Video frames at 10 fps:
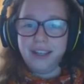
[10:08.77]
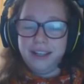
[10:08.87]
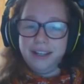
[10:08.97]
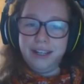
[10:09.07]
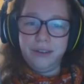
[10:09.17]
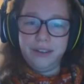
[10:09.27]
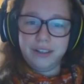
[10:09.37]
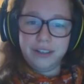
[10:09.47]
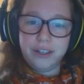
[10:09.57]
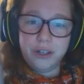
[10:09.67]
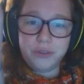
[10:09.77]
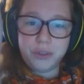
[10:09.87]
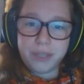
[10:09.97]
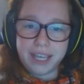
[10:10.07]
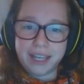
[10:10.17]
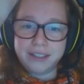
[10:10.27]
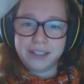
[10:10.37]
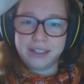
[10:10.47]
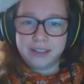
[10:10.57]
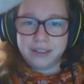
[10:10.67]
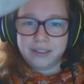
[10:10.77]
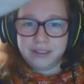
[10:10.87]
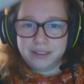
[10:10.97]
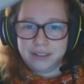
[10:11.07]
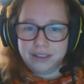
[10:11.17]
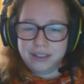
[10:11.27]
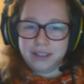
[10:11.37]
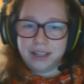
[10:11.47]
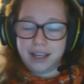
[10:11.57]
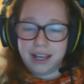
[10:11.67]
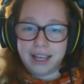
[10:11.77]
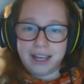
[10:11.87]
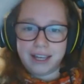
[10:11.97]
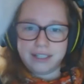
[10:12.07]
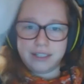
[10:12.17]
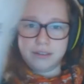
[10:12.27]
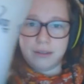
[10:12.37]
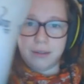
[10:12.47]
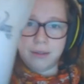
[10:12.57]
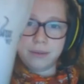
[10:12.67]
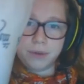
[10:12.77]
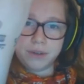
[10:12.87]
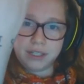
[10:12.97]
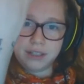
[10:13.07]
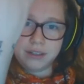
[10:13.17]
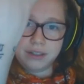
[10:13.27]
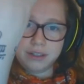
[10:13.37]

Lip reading: Now, over the weekend, I had, where is it?